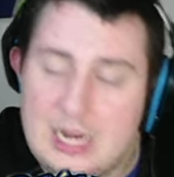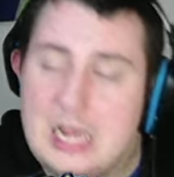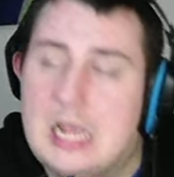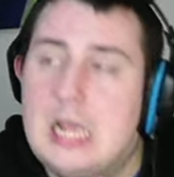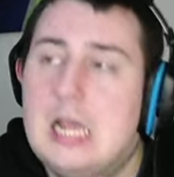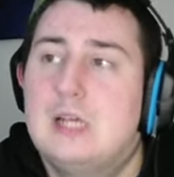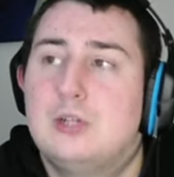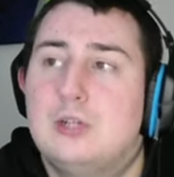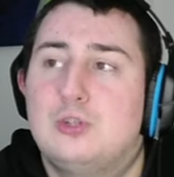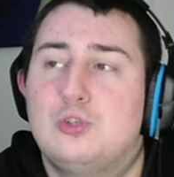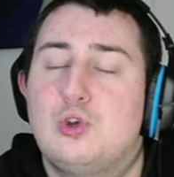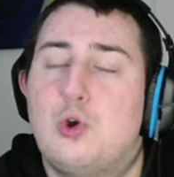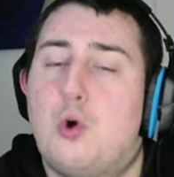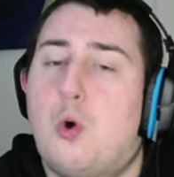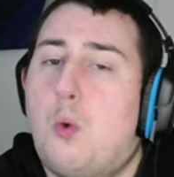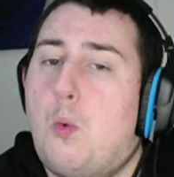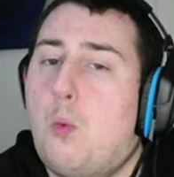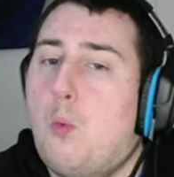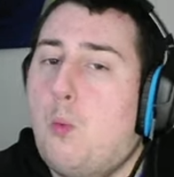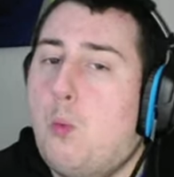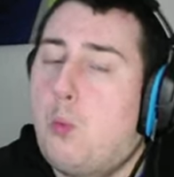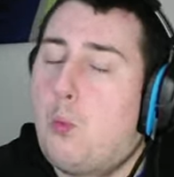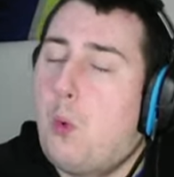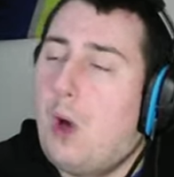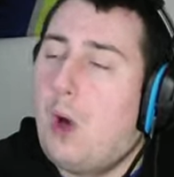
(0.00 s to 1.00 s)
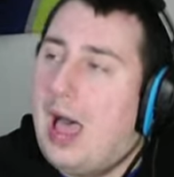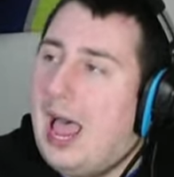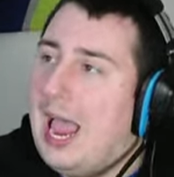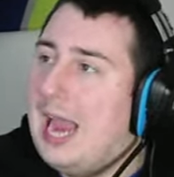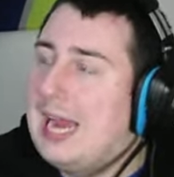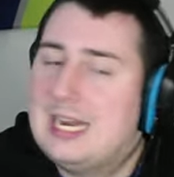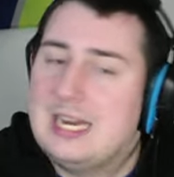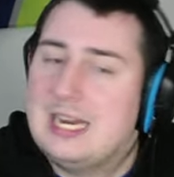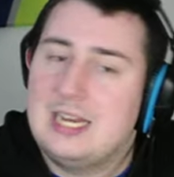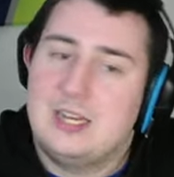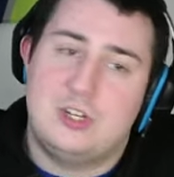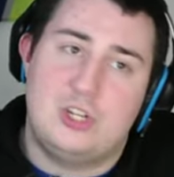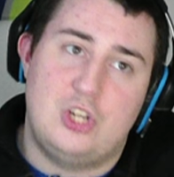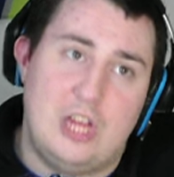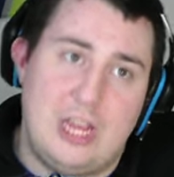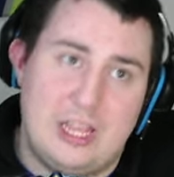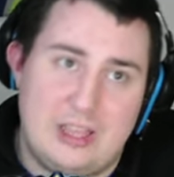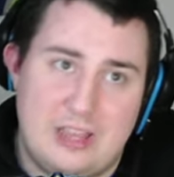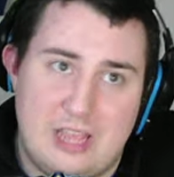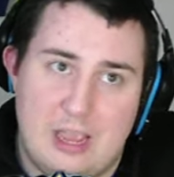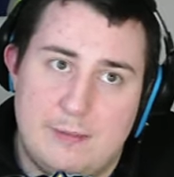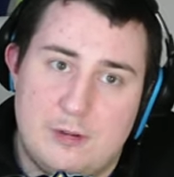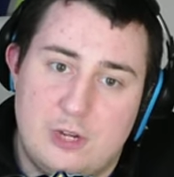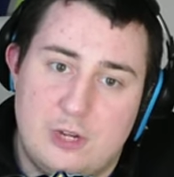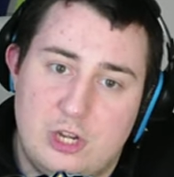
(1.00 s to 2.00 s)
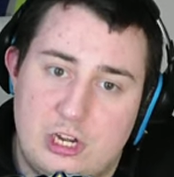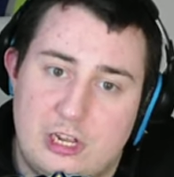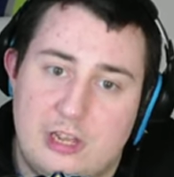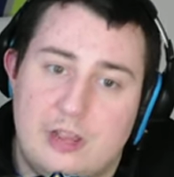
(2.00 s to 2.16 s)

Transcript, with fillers: So why didn't she get the opportunity?